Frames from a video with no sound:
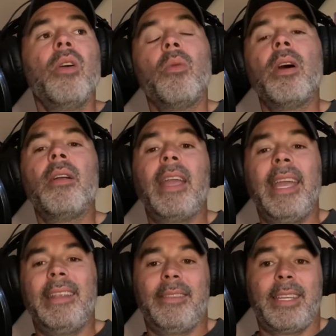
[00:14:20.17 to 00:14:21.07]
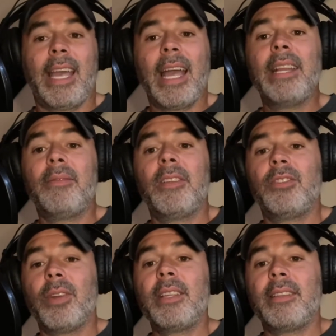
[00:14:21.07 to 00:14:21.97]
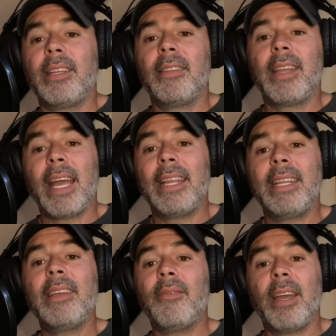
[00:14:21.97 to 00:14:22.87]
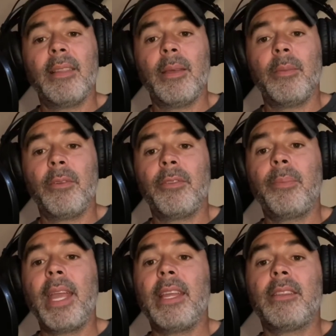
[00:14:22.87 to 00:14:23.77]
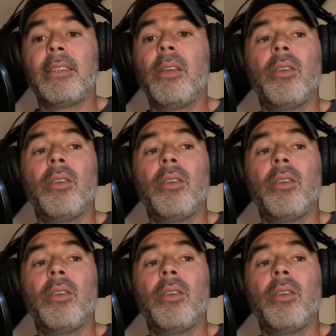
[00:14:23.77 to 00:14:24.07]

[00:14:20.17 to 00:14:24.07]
Well, it's kind of addressing the idea of that liminal space.